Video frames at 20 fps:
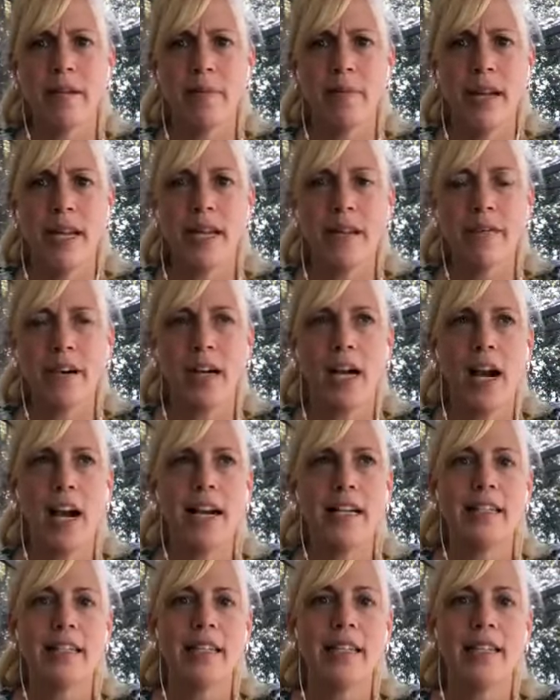many different
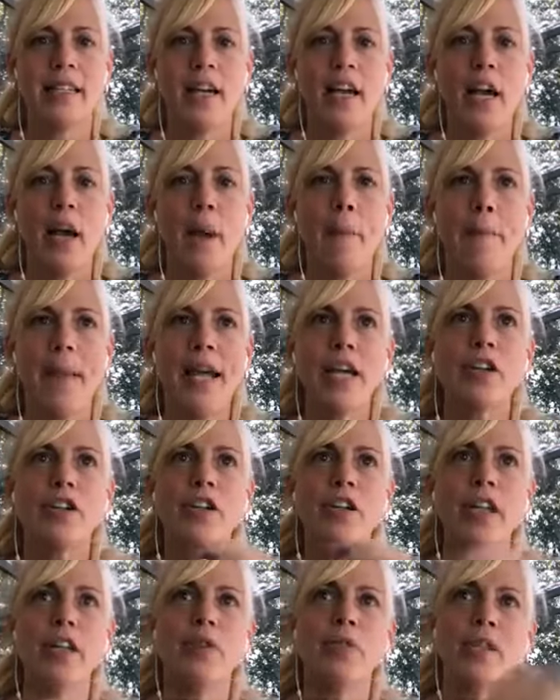kinds, is make
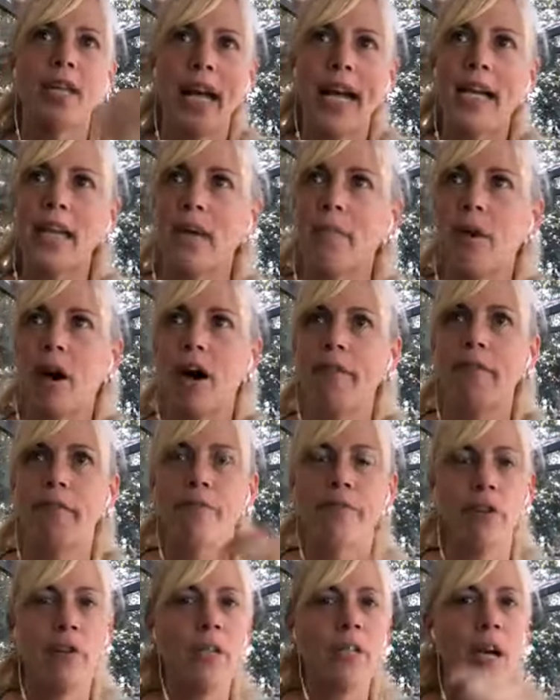sure that you take them off a
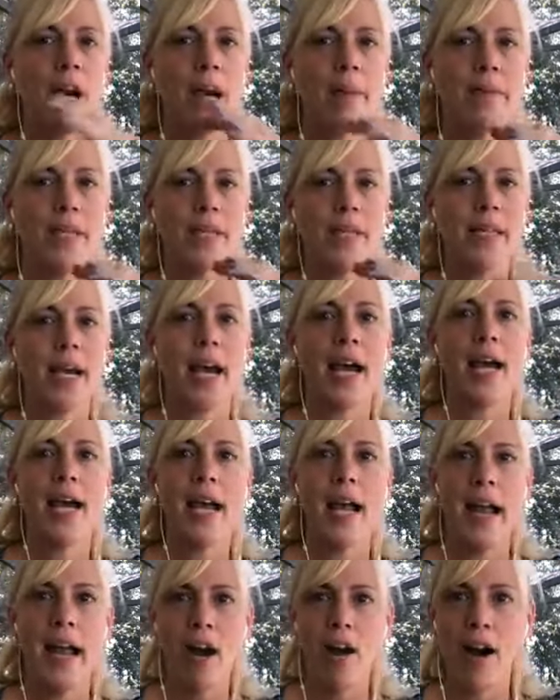few times a day,
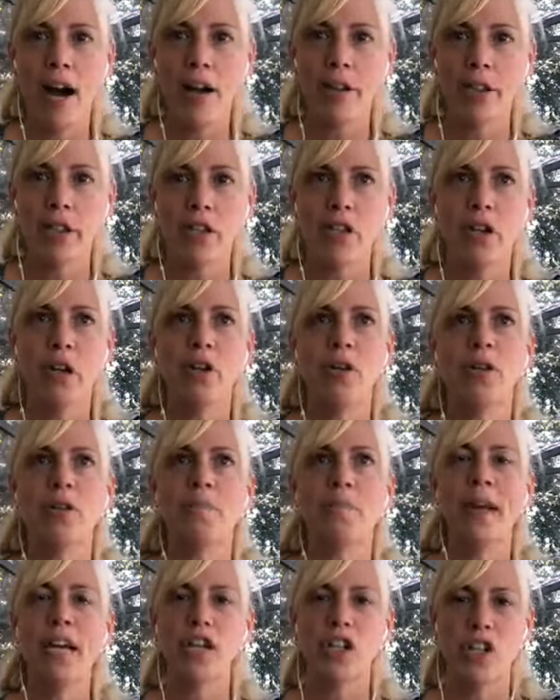air out the toes,
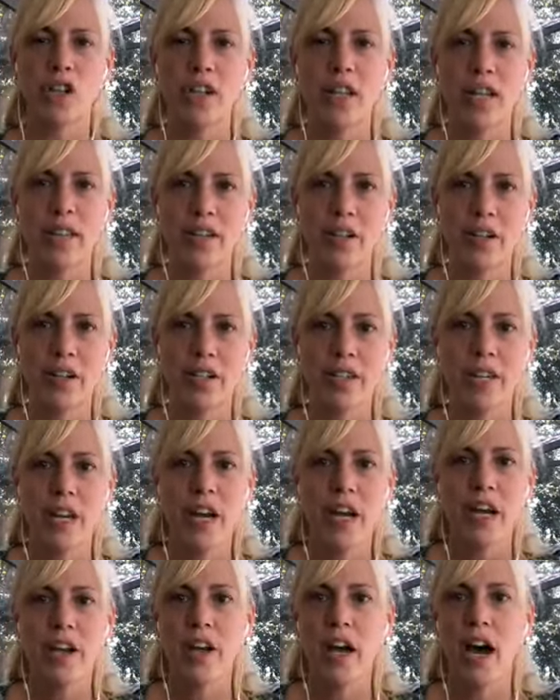make sure that there's
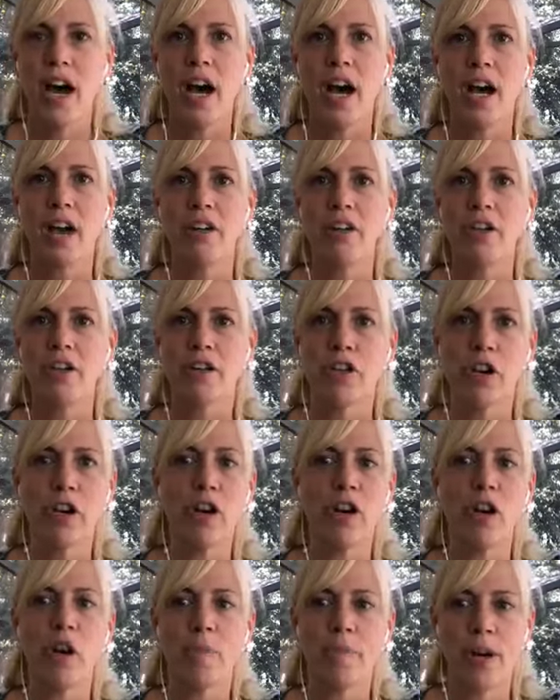not
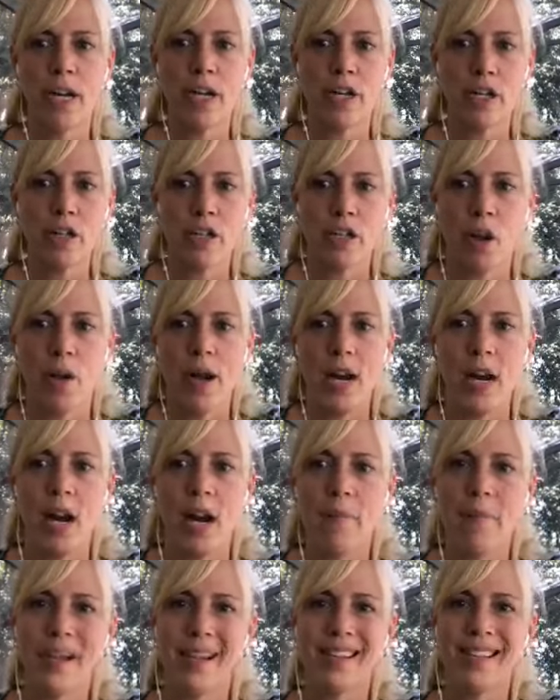dirt or abrasions going
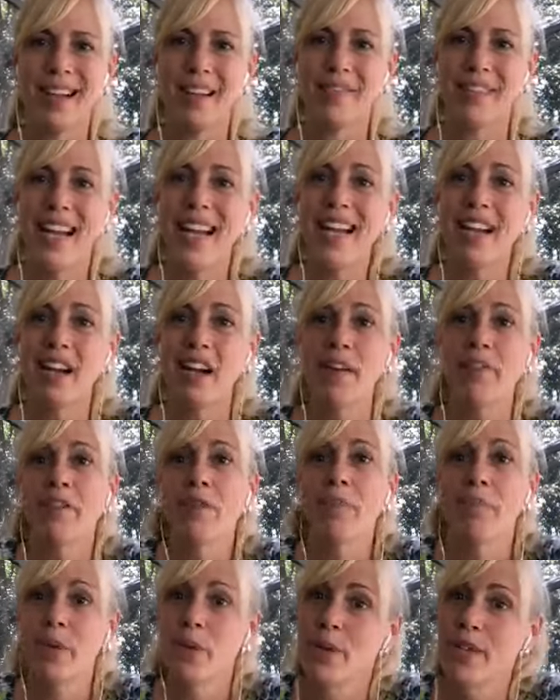on, because I've taken off
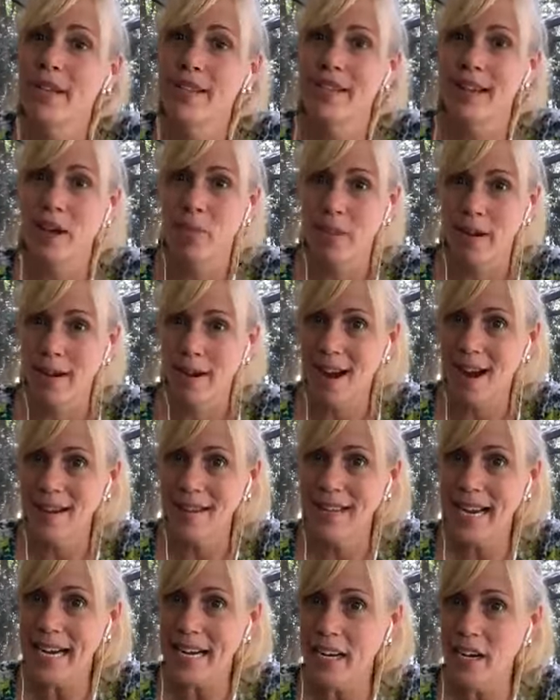some booties that were not
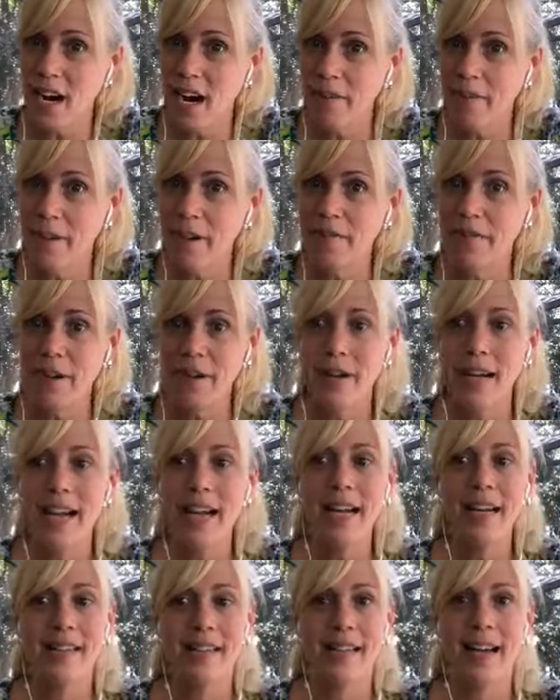taken off in a few
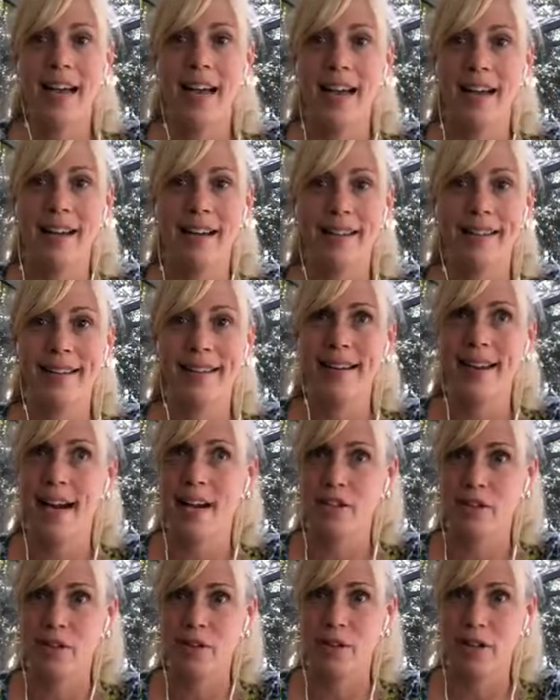days, and it's
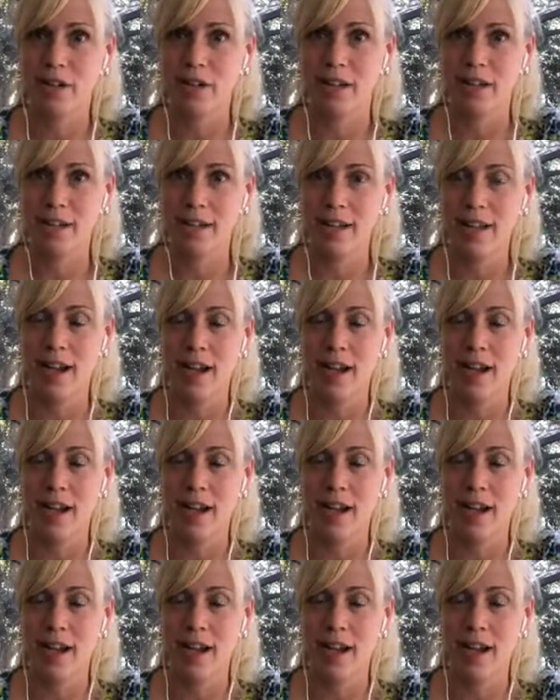not so good